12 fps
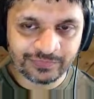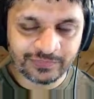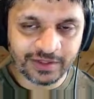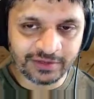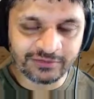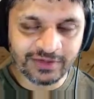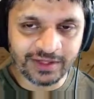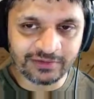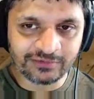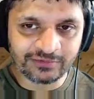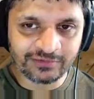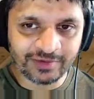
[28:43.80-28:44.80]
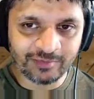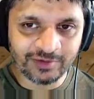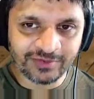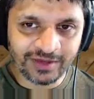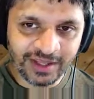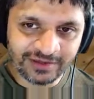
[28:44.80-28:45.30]
extends, so that
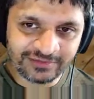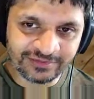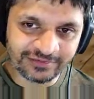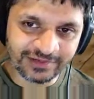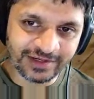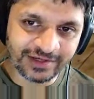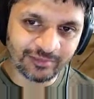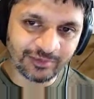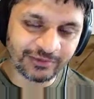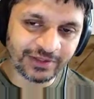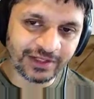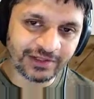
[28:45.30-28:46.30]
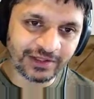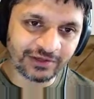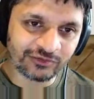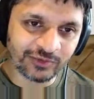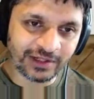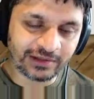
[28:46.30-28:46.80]
means x is going to end up rotating
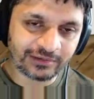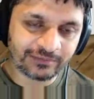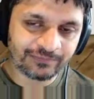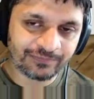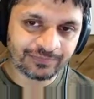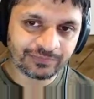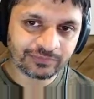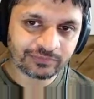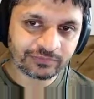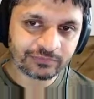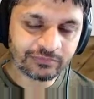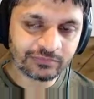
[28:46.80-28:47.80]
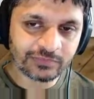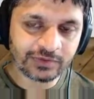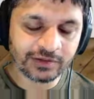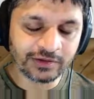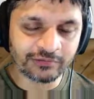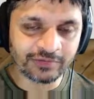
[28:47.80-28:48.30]
as well,
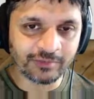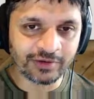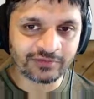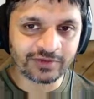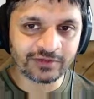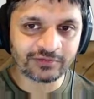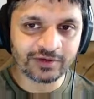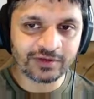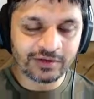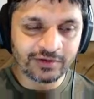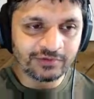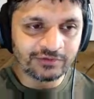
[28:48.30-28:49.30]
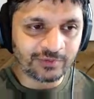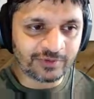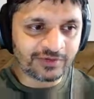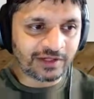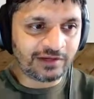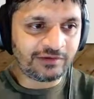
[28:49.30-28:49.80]
if that makes sense. So
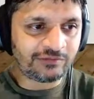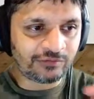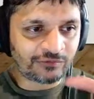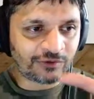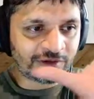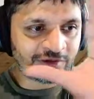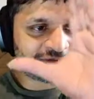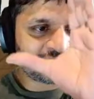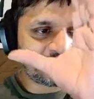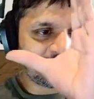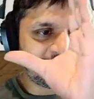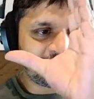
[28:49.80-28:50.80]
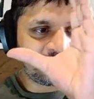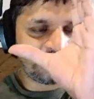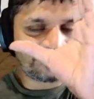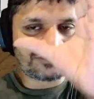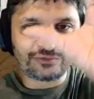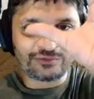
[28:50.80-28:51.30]
basically if you've got
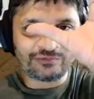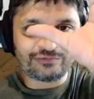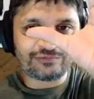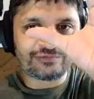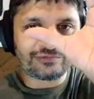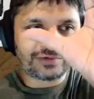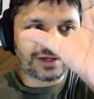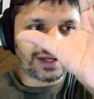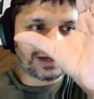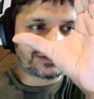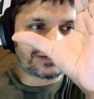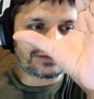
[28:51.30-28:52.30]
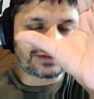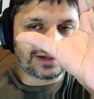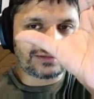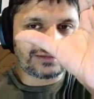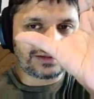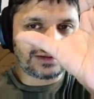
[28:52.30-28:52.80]
this sort of axis
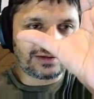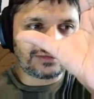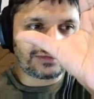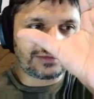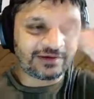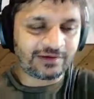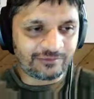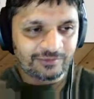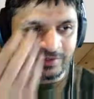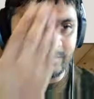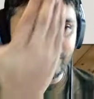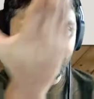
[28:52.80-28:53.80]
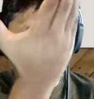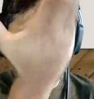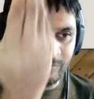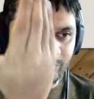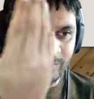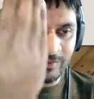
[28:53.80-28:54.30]
as it is now,
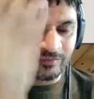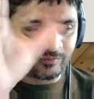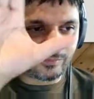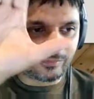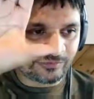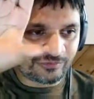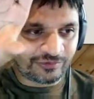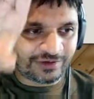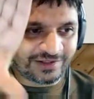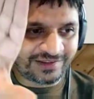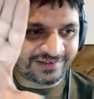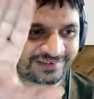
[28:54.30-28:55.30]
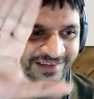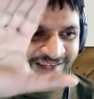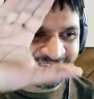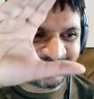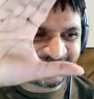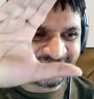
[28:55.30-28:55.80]
if you've got this
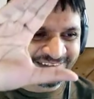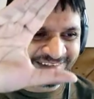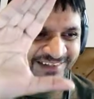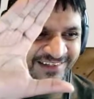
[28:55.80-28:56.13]
axis